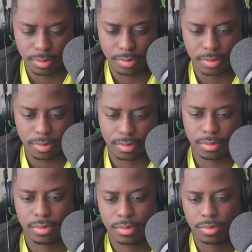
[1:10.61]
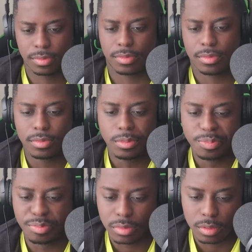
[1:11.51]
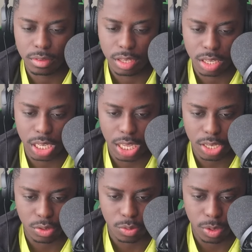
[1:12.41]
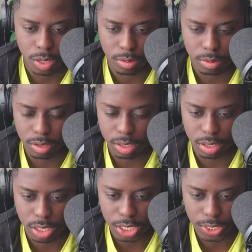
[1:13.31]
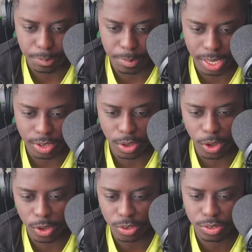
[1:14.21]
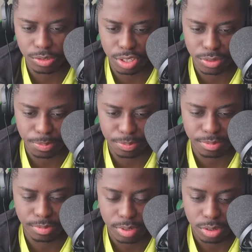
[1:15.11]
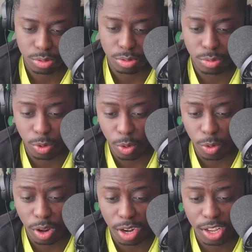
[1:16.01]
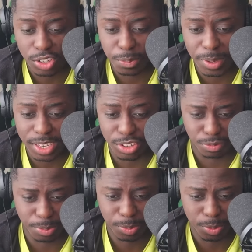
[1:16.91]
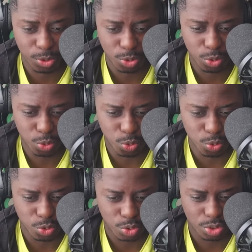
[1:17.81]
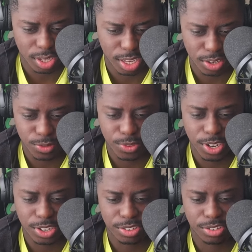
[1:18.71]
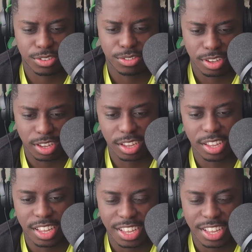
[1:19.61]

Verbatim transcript: Puts everything behind him again to That's start in place of Hijazi East Maher, who has been left out of an East Bengal. Whoa, a lot of Spanish people too, and the French. Okay.